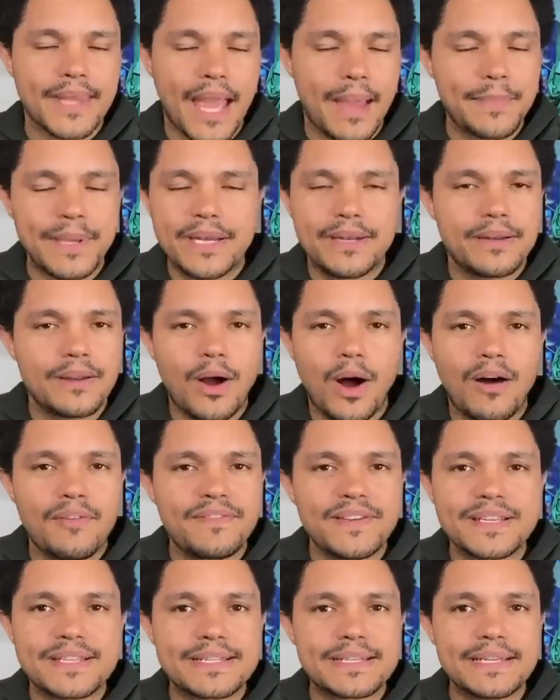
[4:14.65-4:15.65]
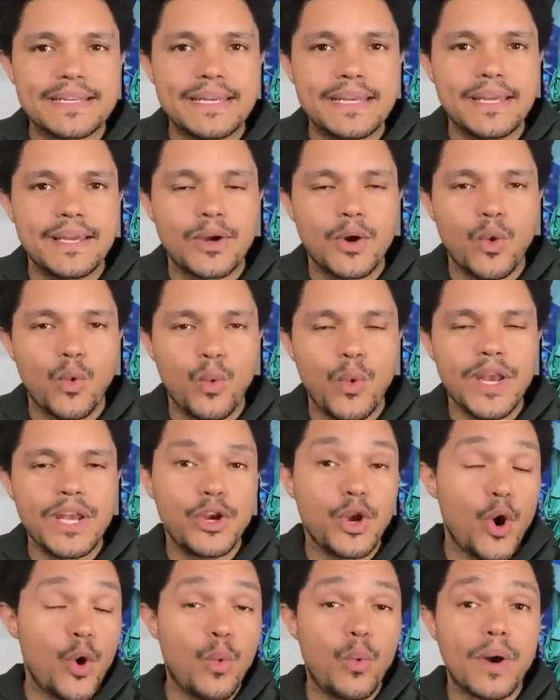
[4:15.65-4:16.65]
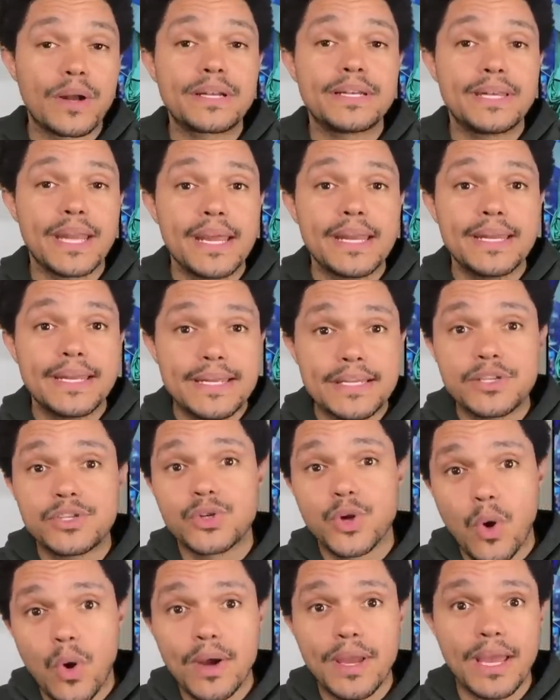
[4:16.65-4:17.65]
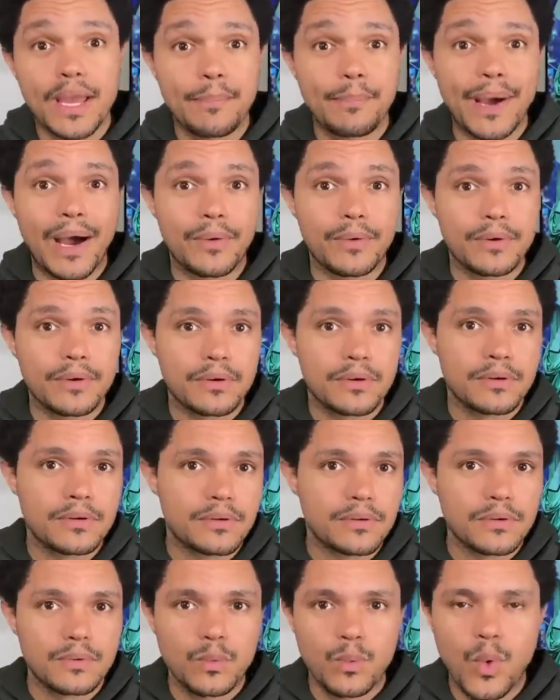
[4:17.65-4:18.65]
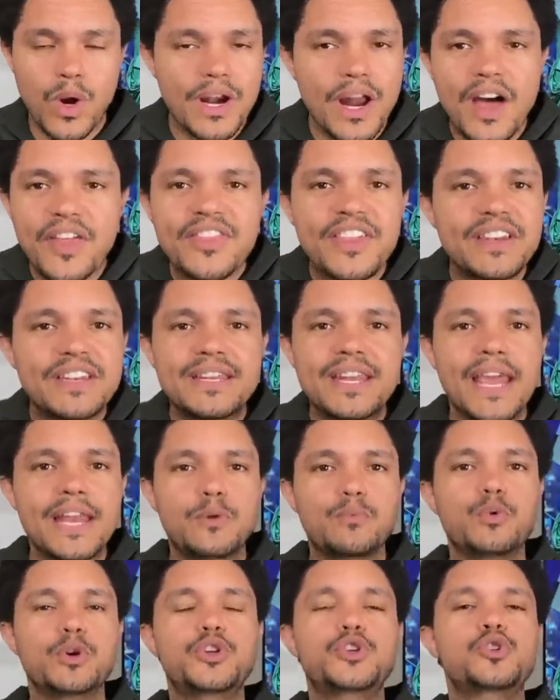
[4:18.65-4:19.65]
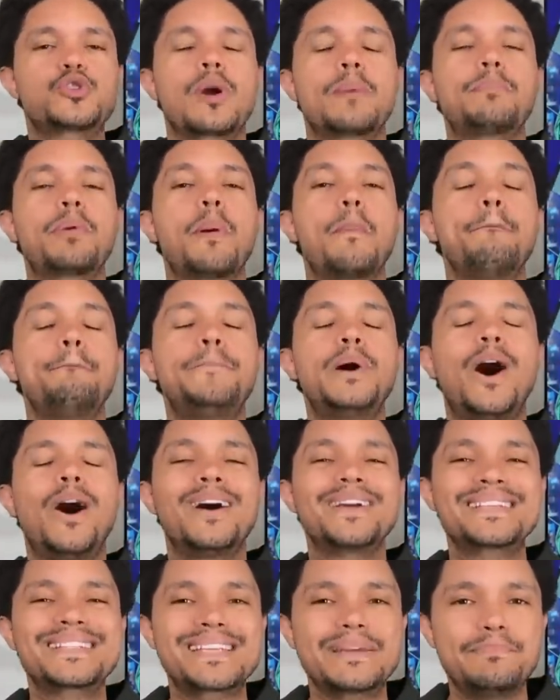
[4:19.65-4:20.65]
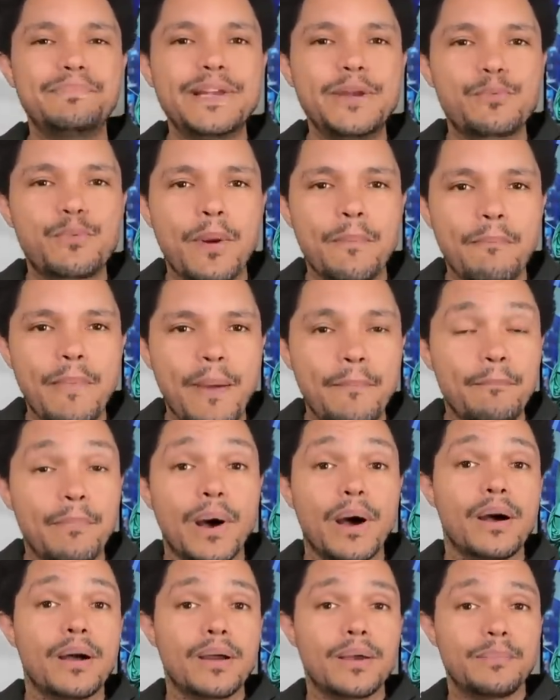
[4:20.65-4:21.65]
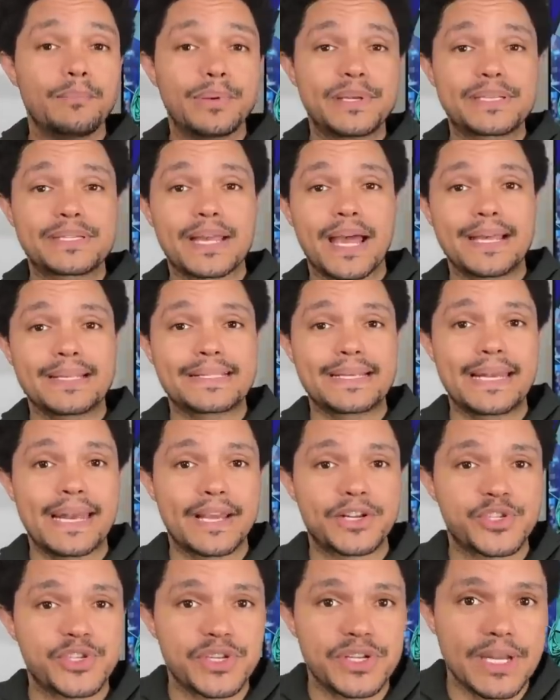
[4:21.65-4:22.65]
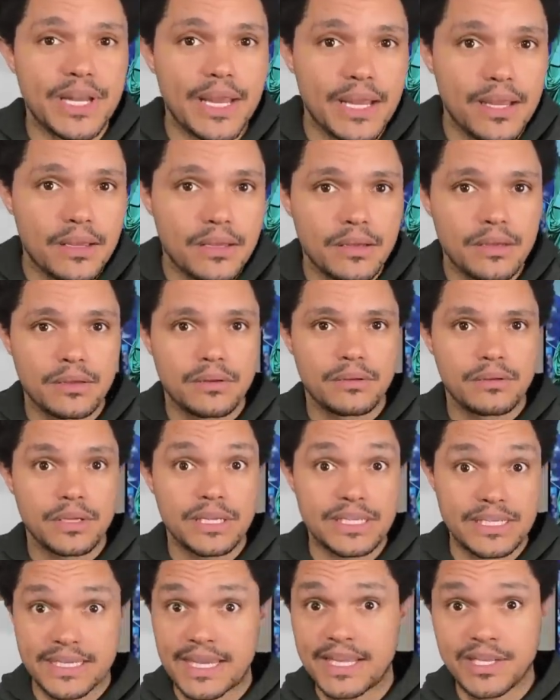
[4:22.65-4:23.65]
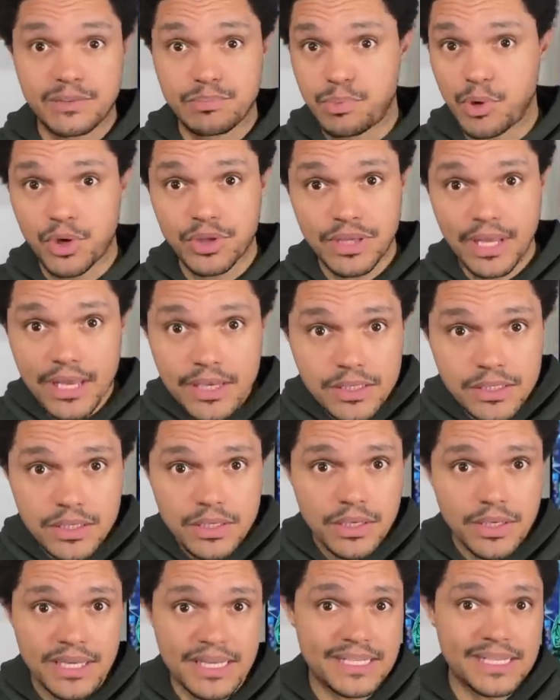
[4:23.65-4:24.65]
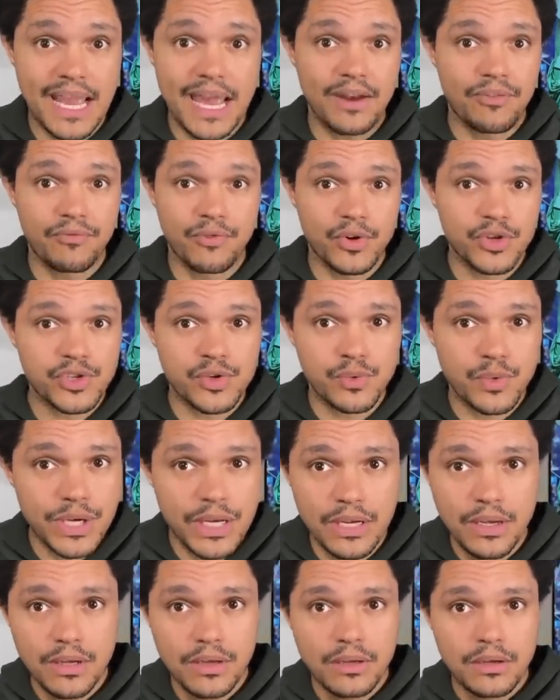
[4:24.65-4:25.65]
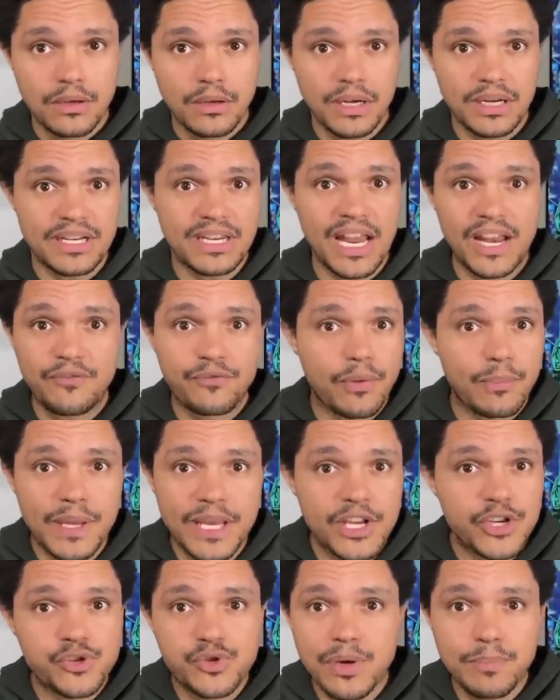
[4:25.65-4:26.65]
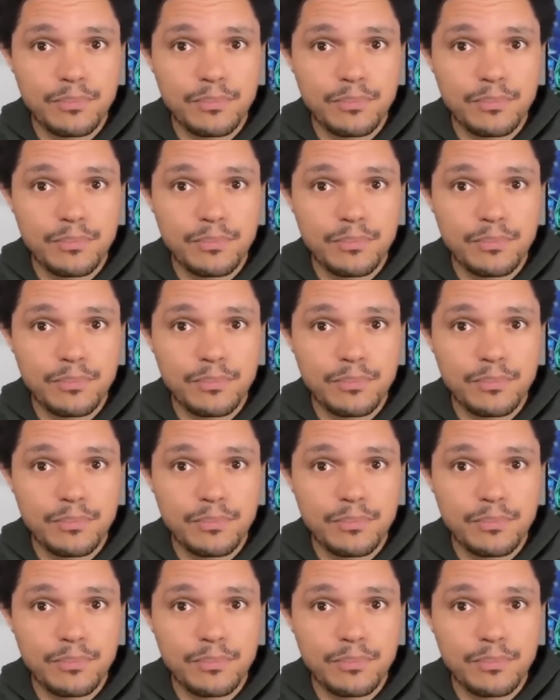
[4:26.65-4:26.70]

I mean, obviously, we know what date he's talking about. What other date would Trump possibly remember besides Election Day? His kids' birthdays, his anniversary, a date from a history